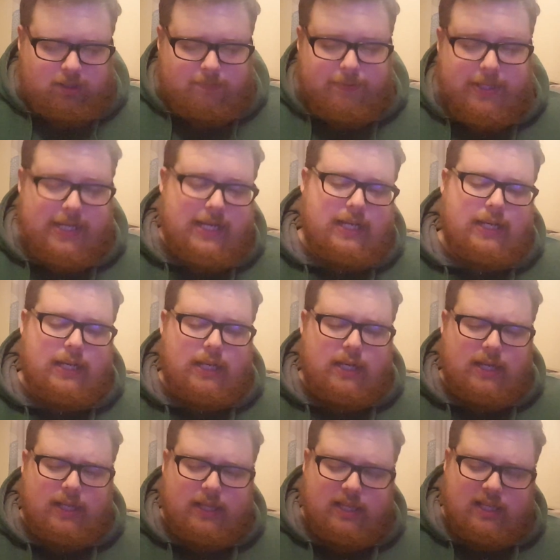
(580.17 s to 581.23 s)
But
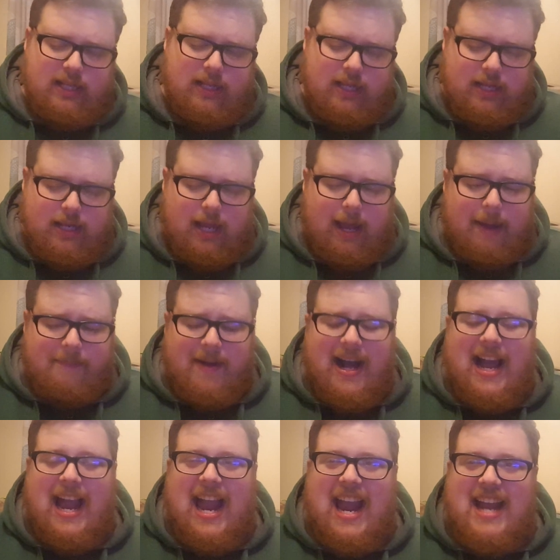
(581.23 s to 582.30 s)
I
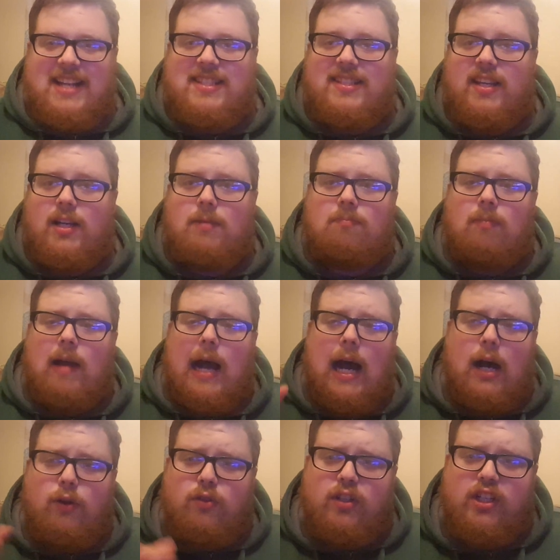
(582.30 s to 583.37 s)
might add some.
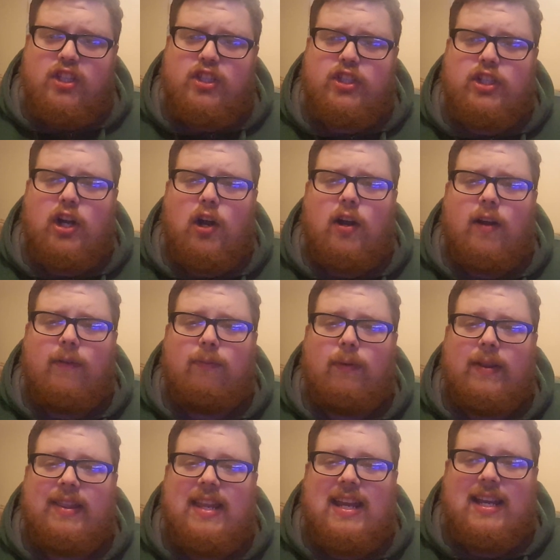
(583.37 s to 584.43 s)
I'll start off
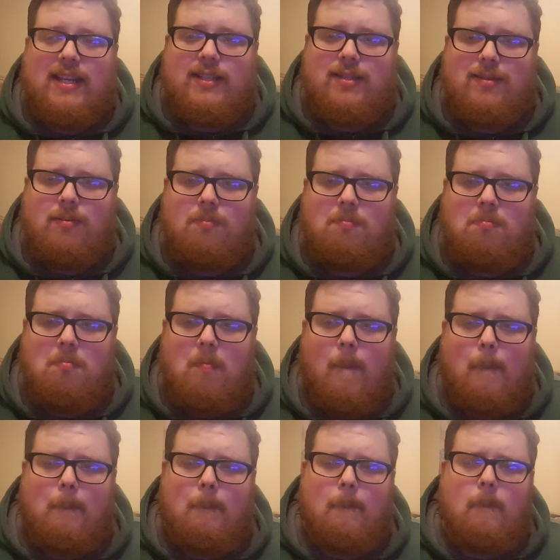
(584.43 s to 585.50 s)
with this.
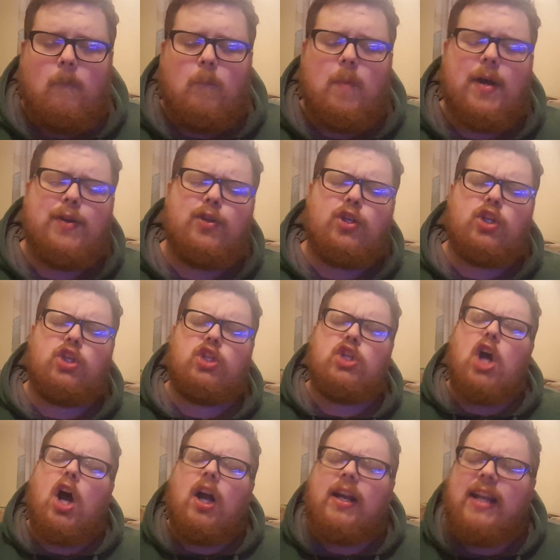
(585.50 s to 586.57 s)
Most
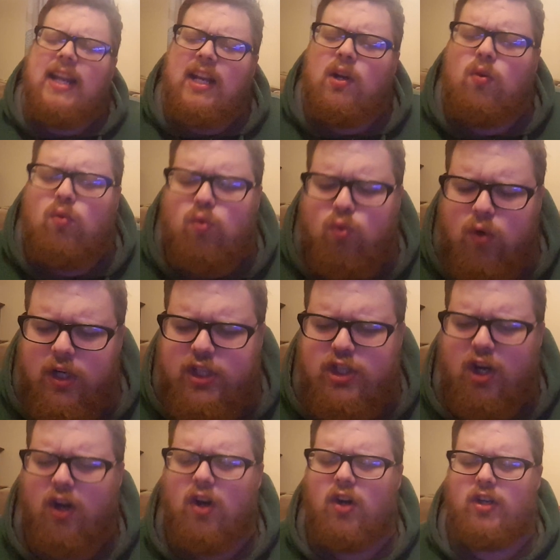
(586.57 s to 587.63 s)
shocking
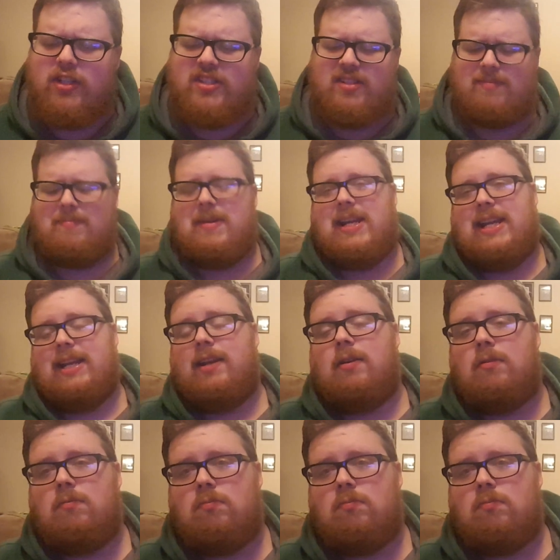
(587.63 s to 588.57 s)
return to me